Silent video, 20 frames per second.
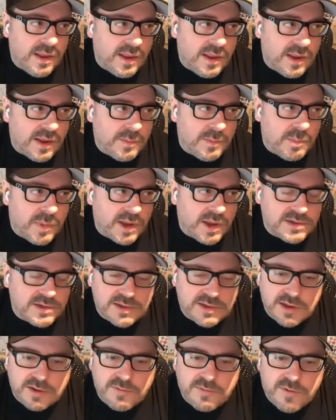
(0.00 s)
and
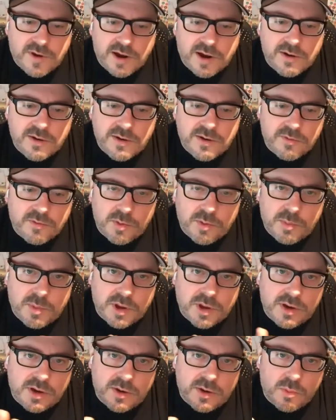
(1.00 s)
basically fired
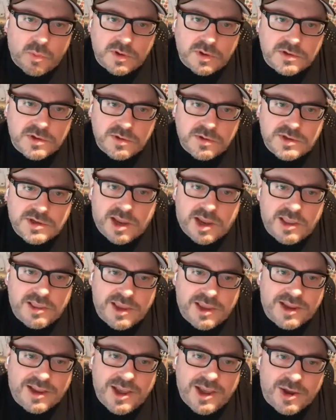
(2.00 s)
everybody at Wizards of
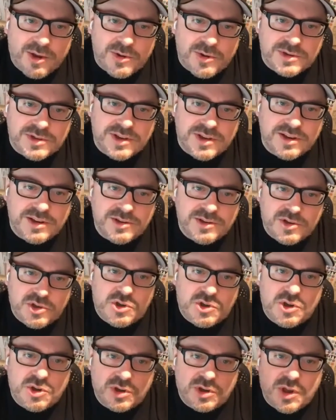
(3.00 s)
the Coast and
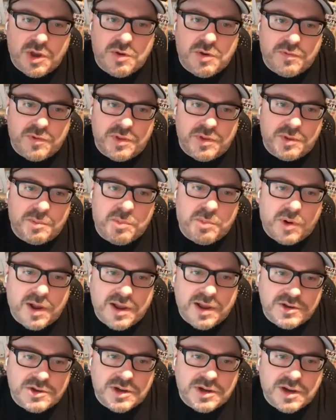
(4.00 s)
took over the
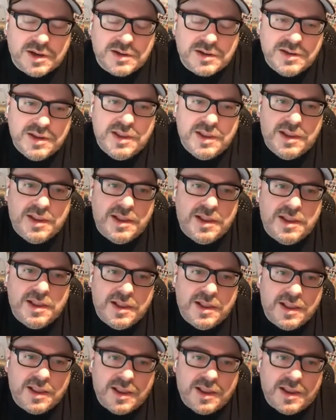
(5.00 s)
project.
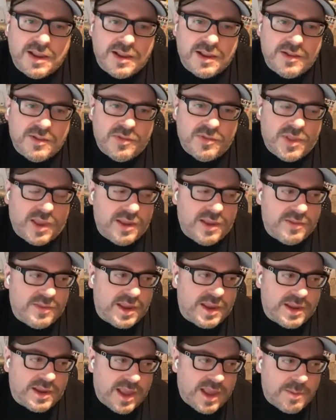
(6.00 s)
and
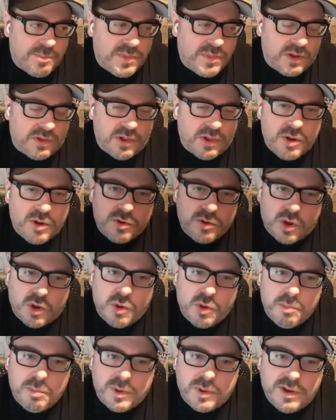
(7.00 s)
they kept the
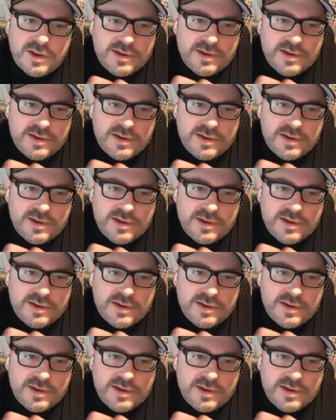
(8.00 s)
logo, but